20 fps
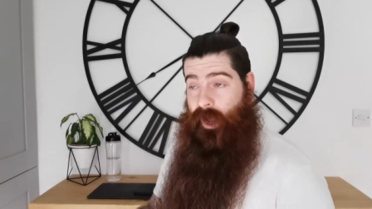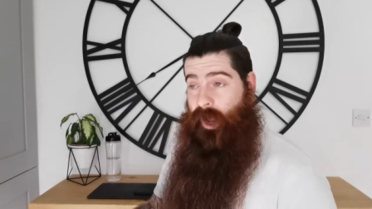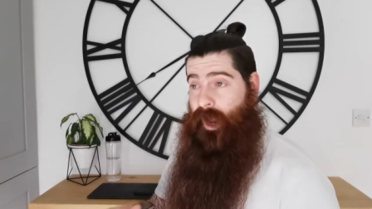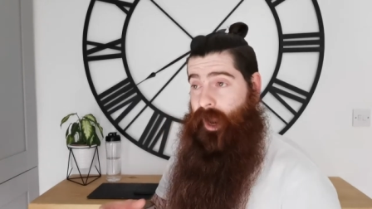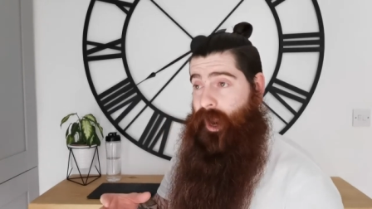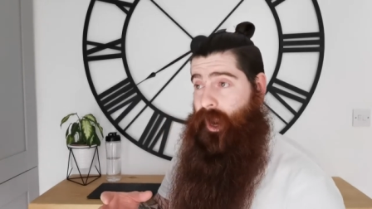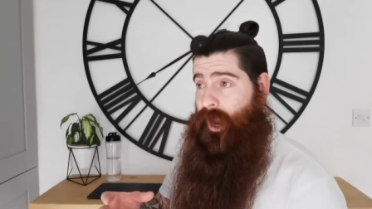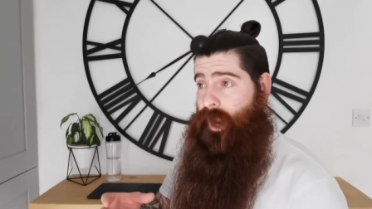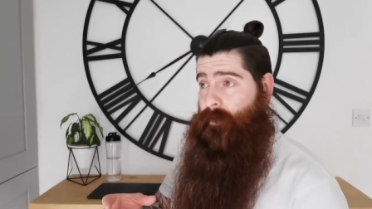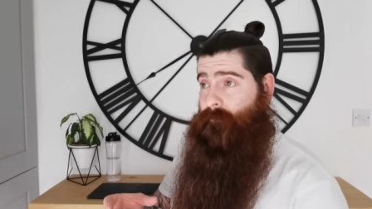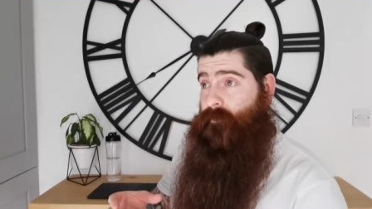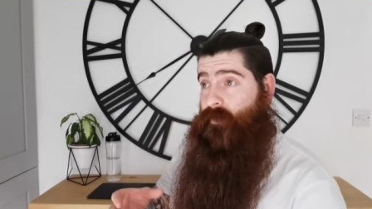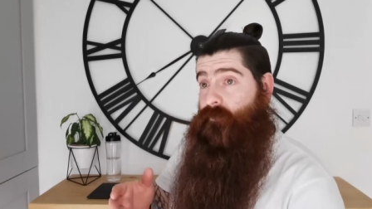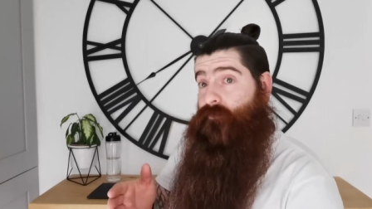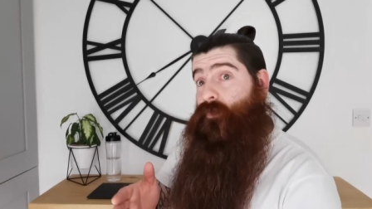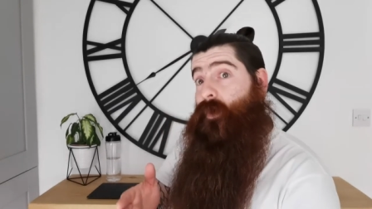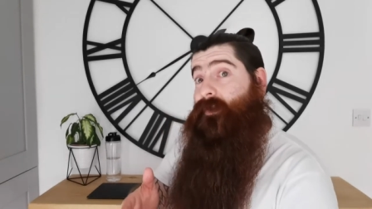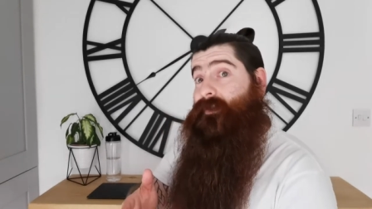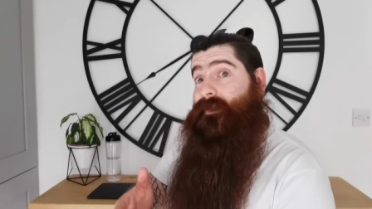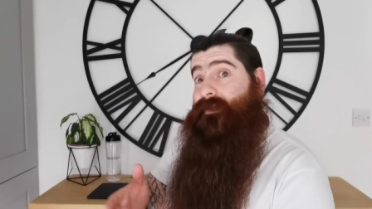Um,
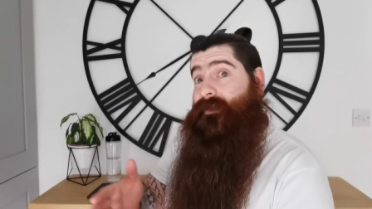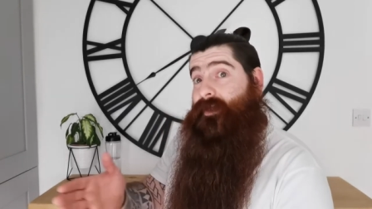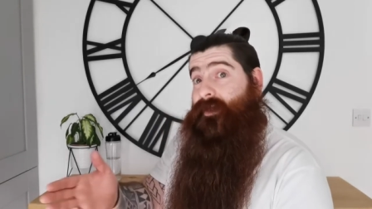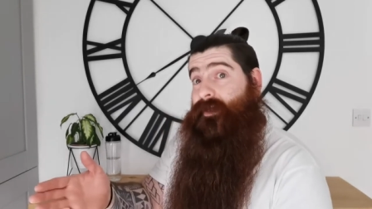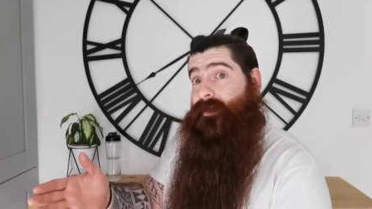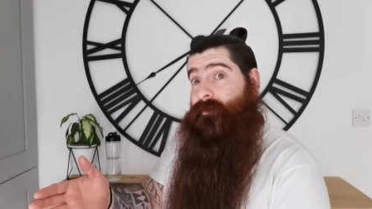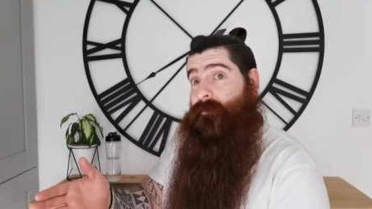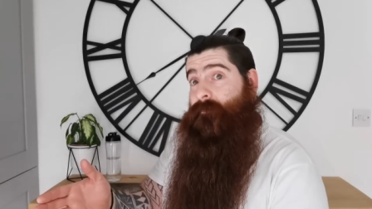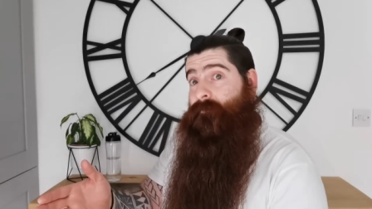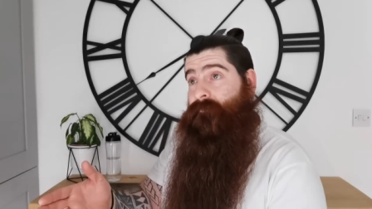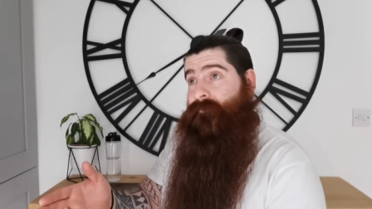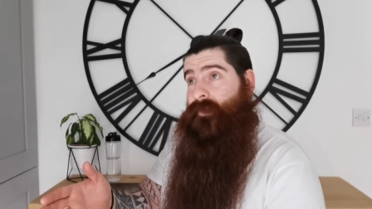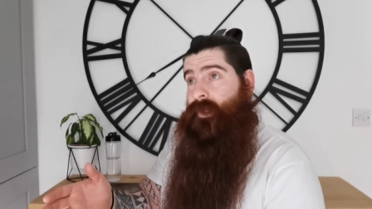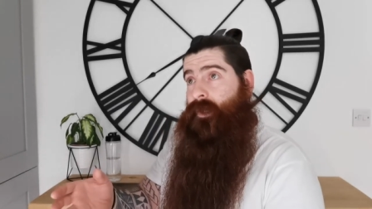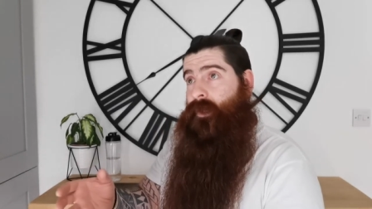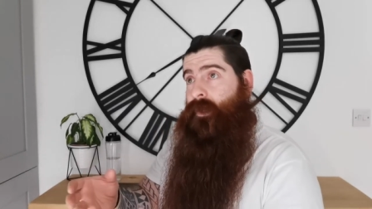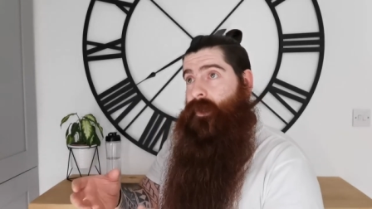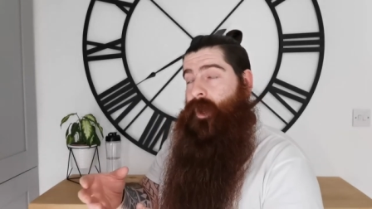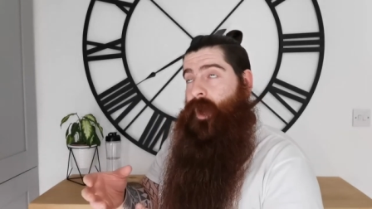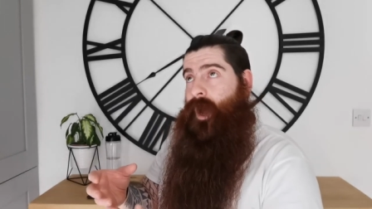throughout the day,
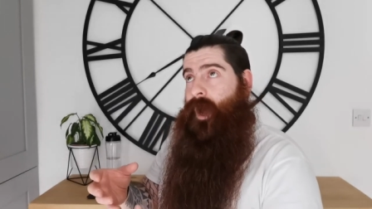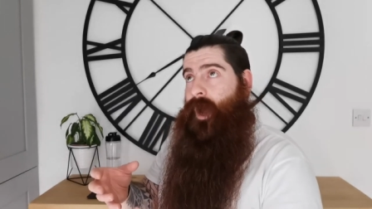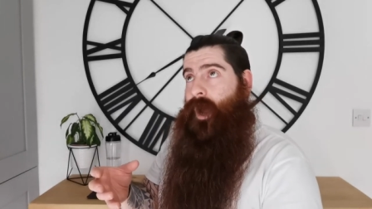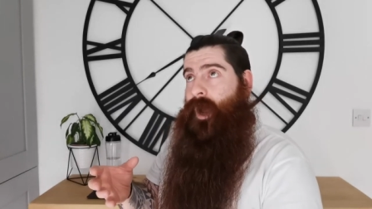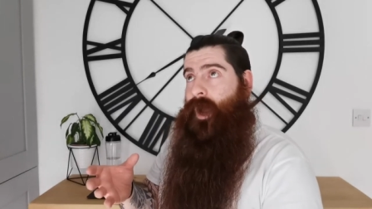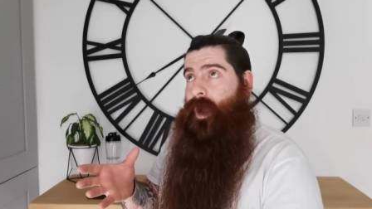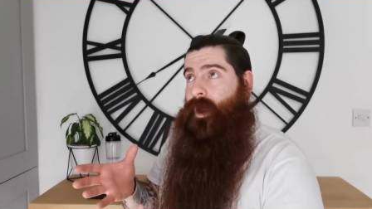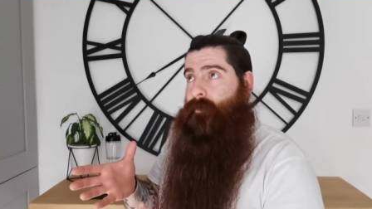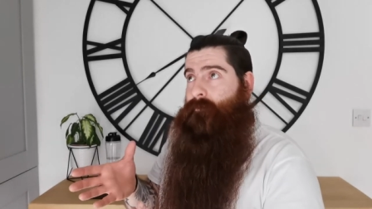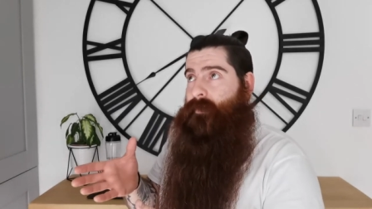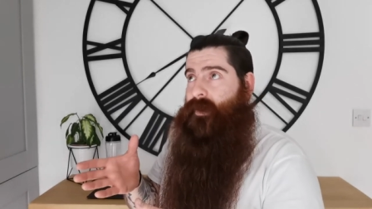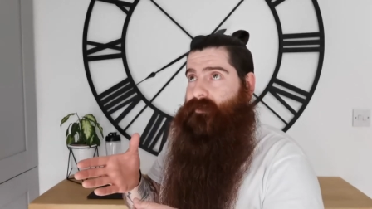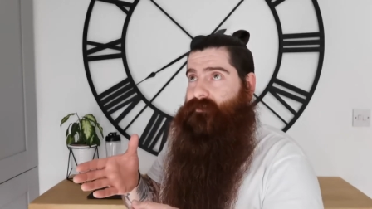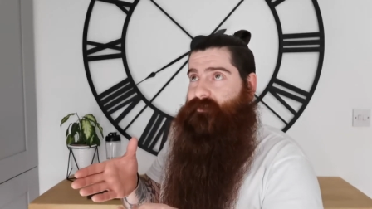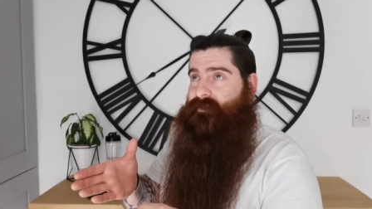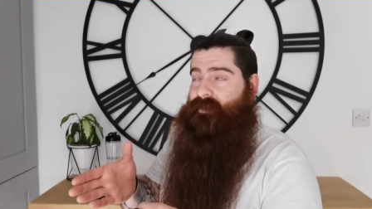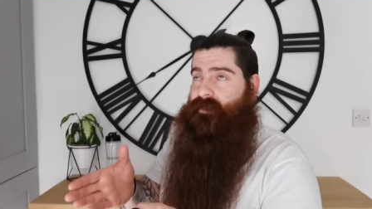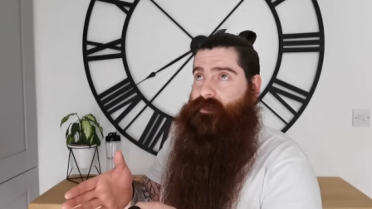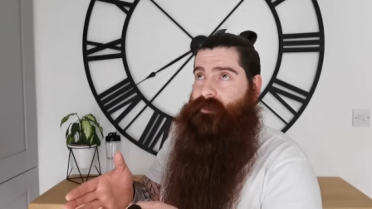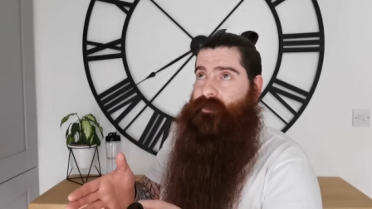um, as
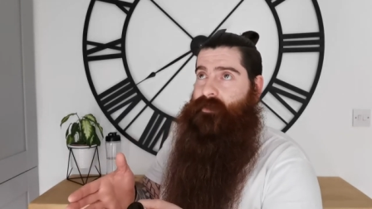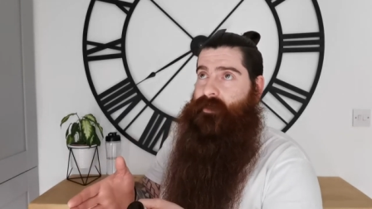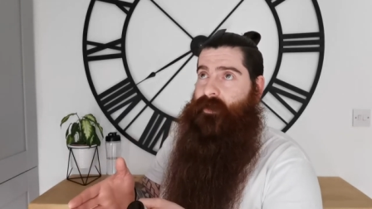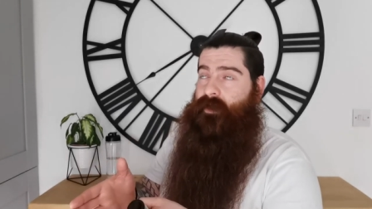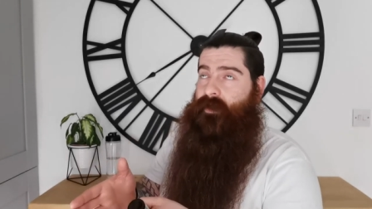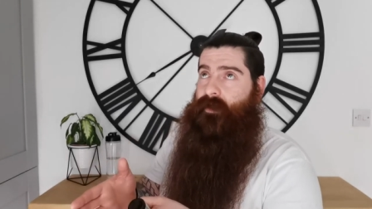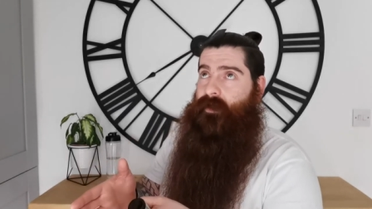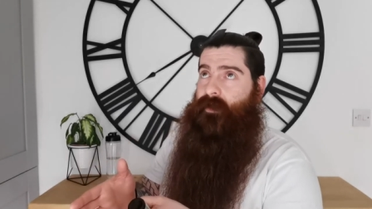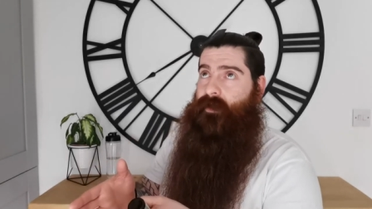the